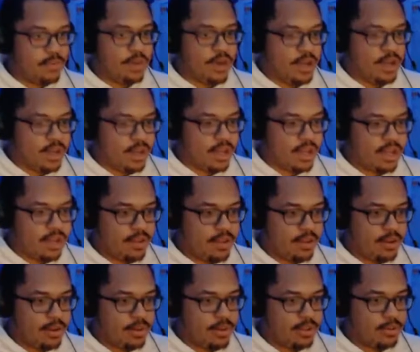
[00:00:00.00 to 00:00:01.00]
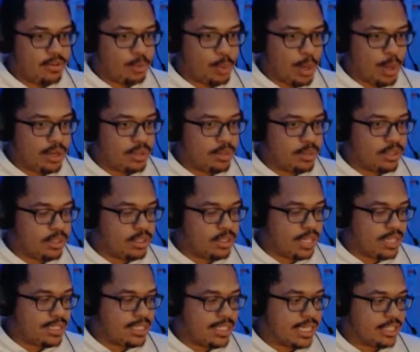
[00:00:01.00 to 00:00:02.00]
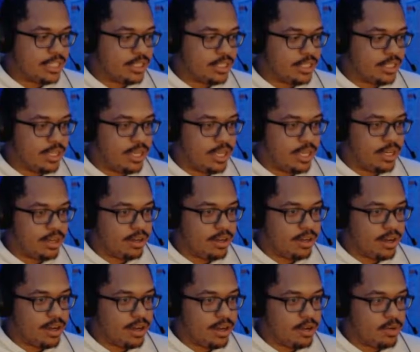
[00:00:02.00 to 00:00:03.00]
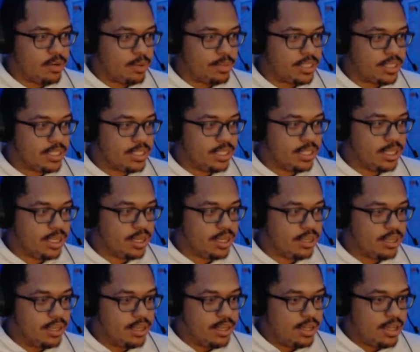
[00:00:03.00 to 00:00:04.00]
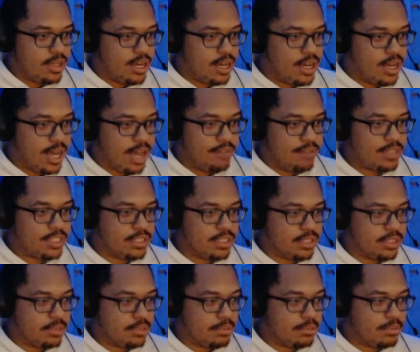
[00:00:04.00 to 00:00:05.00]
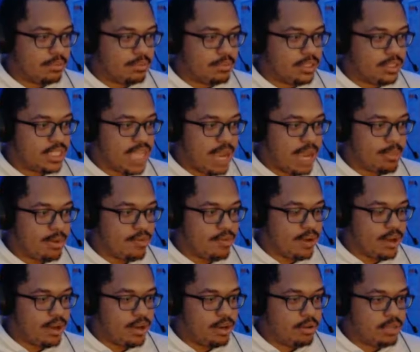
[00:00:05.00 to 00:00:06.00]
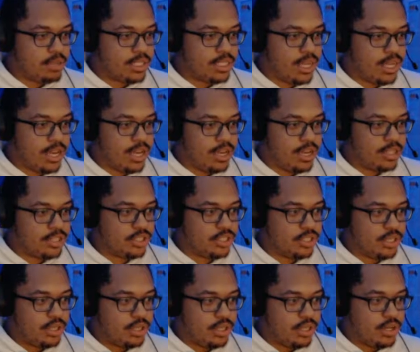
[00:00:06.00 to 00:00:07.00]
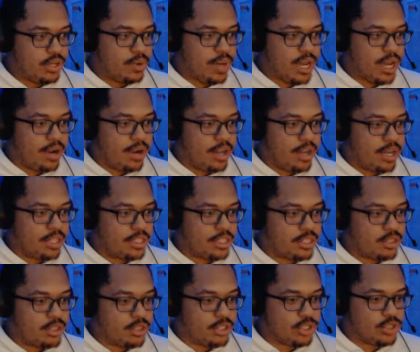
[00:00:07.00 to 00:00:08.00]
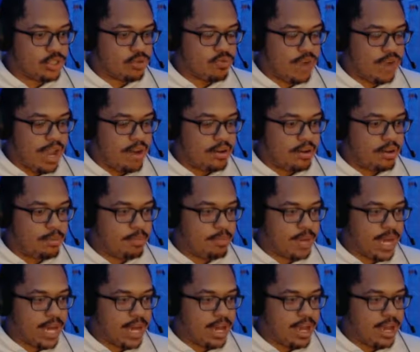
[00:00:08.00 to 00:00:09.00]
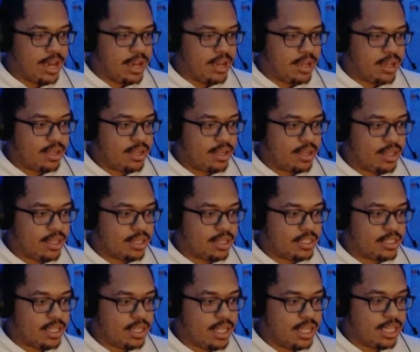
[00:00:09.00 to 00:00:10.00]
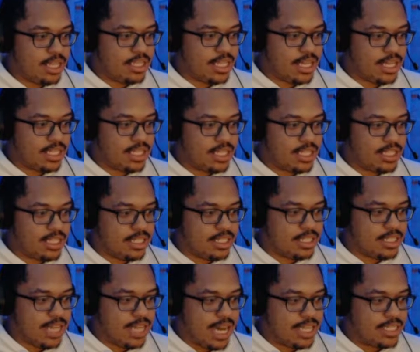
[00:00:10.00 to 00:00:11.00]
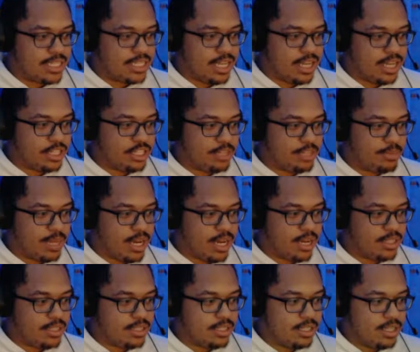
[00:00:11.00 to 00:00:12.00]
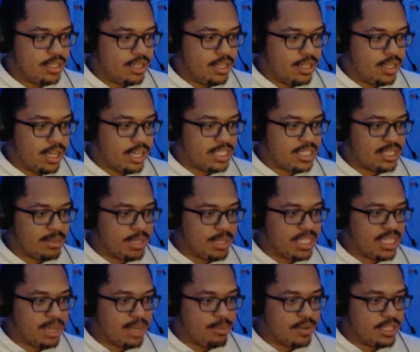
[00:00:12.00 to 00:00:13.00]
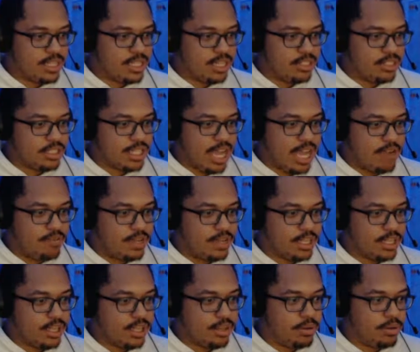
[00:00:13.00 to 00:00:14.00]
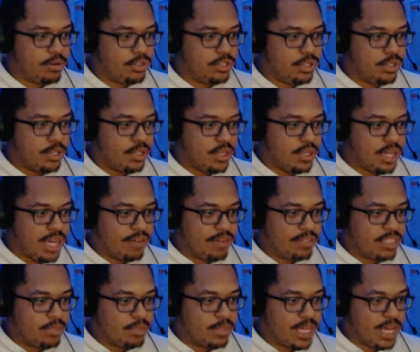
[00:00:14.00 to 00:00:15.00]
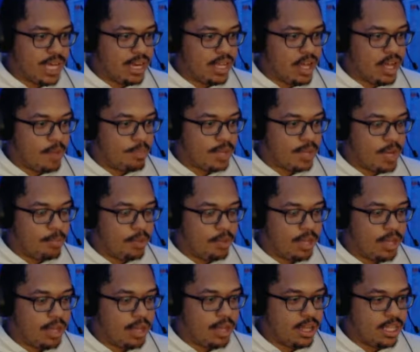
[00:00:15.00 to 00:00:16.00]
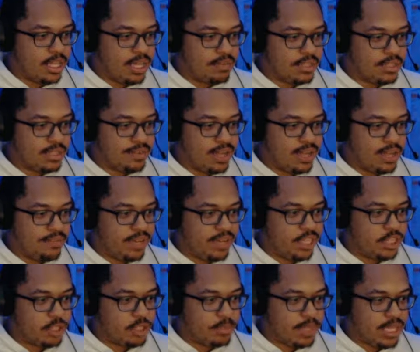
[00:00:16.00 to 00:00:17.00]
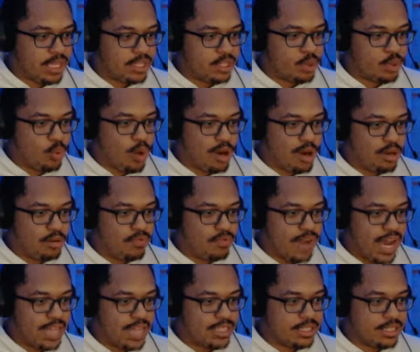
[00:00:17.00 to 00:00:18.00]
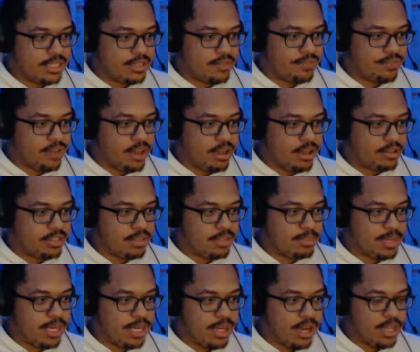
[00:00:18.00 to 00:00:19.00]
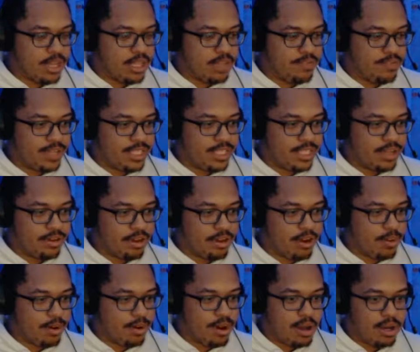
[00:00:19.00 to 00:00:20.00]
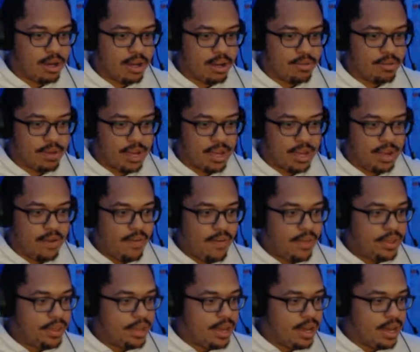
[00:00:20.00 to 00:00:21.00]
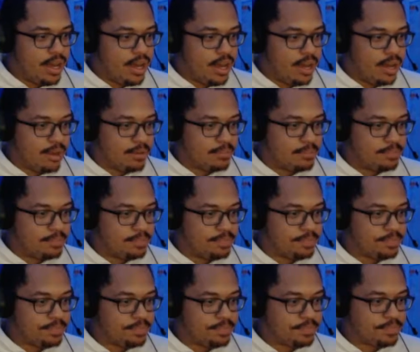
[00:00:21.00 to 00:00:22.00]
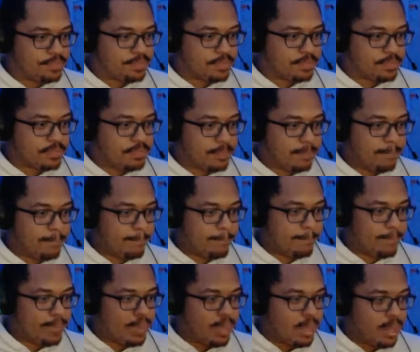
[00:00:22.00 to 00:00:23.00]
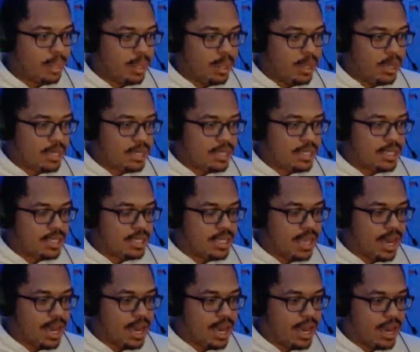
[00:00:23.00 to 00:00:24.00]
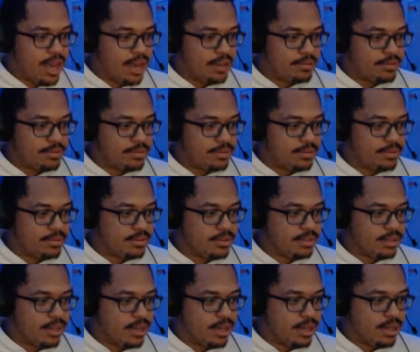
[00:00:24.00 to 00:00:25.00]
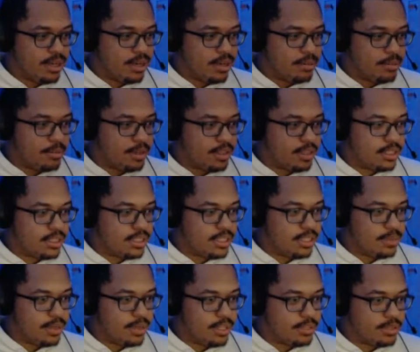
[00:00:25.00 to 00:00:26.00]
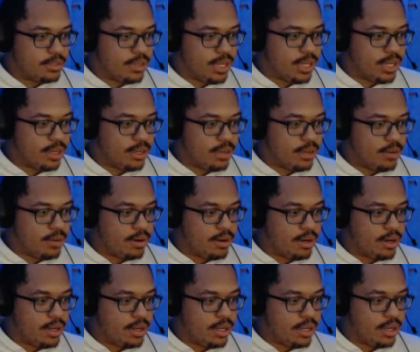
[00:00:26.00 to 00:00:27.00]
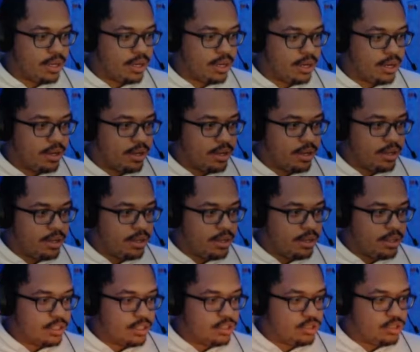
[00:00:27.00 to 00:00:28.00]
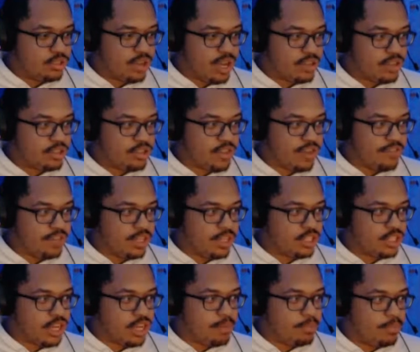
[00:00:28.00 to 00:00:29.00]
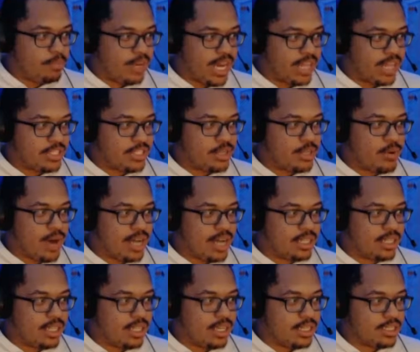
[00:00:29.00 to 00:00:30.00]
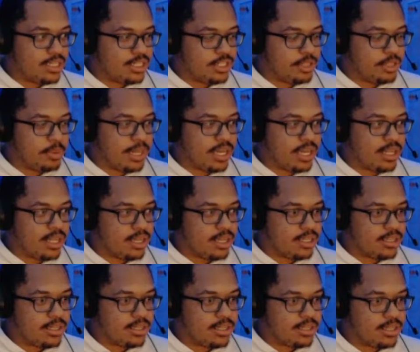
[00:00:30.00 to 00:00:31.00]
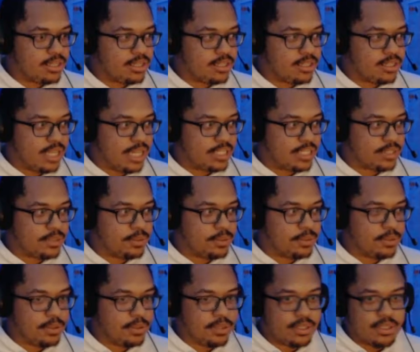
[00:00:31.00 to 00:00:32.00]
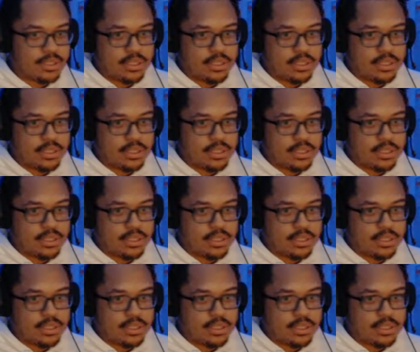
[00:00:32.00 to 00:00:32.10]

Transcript: wanna, well, if you wanna do a little dissection here on what we're seeing, uh, obviously Salmon Run, new stage, new area. It's just surrounded by. It looks. It looks like a decently sized stage, to be honest. Like, some of the Salmon Run stages got really huge. Obviously, we got a, a couple uh, levels of elevation because the water rises and falls depending on the events that are going on here, right? Um, it doesn't look like it's symmetrical in any way, and that's yeah. Um, let's see what else we got going on here. Dry, straight from the jump, we got two Octolings and two Inklings, so that's cool.